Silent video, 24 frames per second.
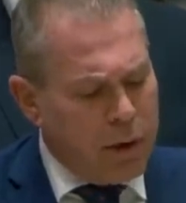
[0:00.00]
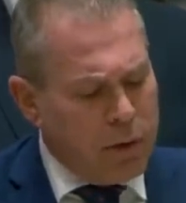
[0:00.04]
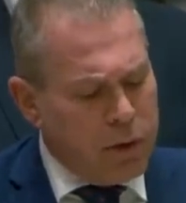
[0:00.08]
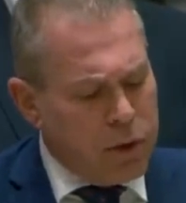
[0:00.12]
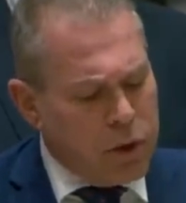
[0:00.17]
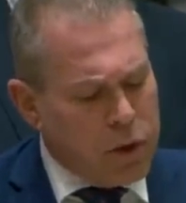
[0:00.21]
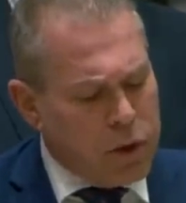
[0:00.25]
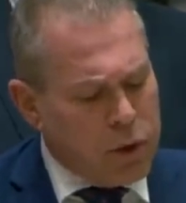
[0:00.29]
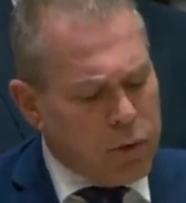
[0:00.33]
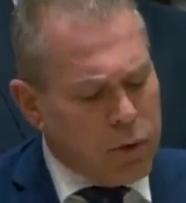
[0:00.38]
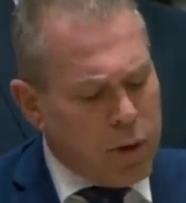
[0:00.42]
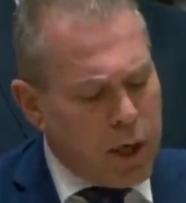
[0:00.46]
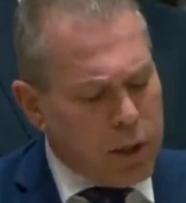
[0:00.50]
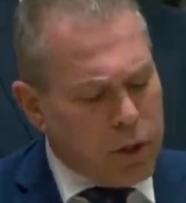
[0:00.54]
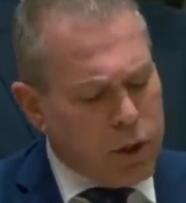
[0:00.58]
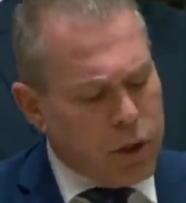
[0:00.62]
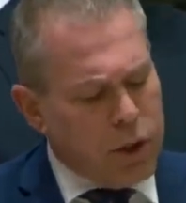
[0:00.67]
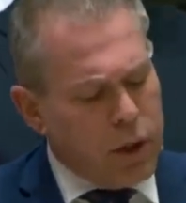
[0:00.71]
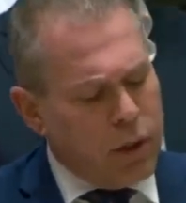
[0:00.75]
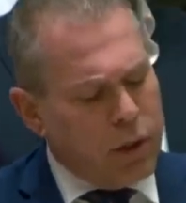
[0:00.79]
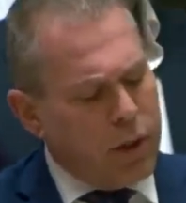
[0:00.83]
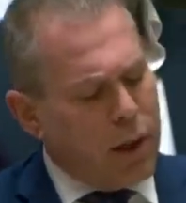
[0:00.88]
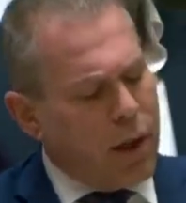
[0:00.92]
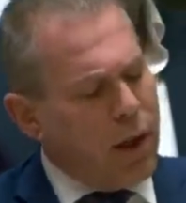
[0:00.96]

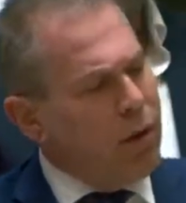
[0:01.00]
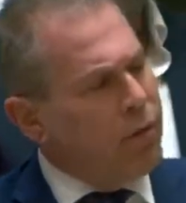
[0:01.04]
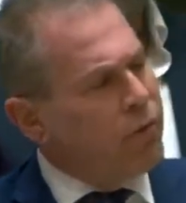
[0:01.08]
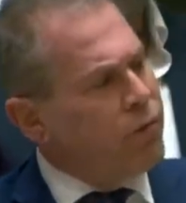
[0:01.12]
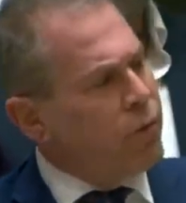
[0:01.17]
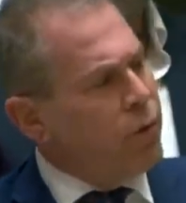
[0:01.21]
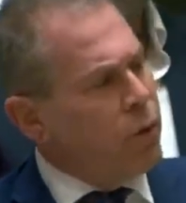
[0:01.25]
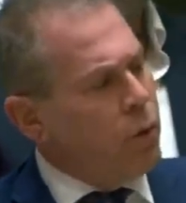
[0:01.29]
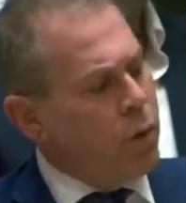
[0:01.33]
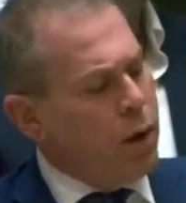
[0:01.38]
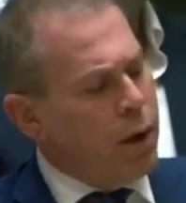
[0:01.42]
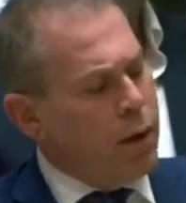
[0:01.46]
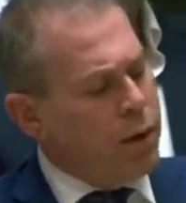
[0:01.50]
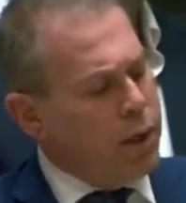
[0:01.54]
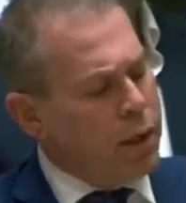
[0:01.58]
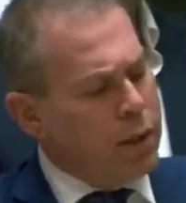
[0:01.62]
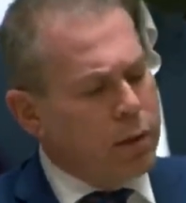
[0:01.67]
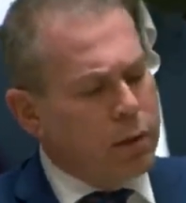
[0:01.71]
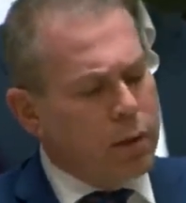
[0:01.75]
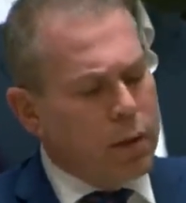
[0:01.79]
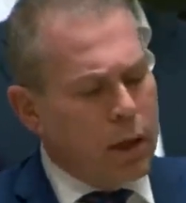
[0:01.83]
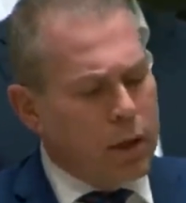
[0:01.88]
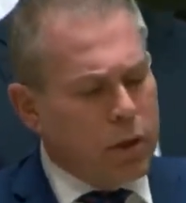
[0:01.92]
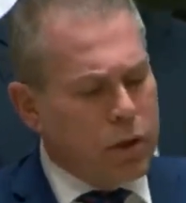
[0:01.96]
destruction everywhere
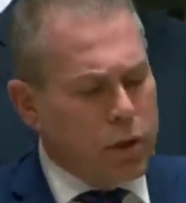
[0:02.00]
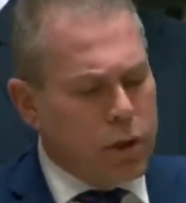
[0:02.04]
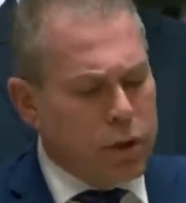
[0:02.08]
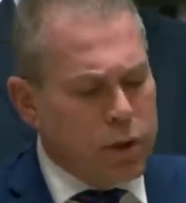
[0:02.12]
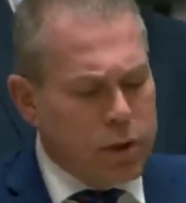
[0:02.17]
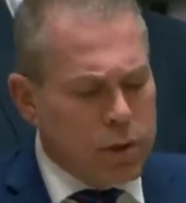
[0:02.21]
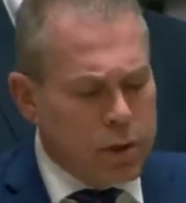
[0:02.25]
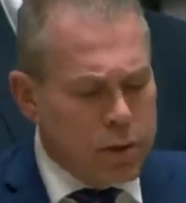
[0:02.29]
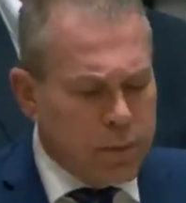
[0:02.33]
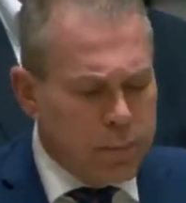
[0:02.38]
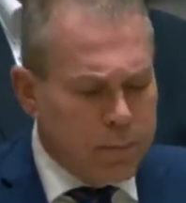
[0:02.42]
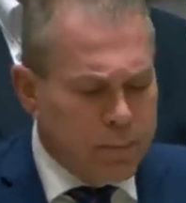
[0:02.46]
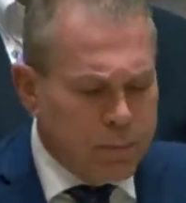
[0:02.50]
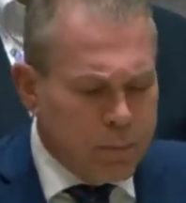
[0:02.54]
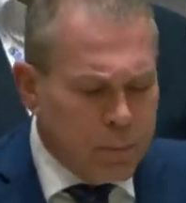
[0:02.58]
it touches.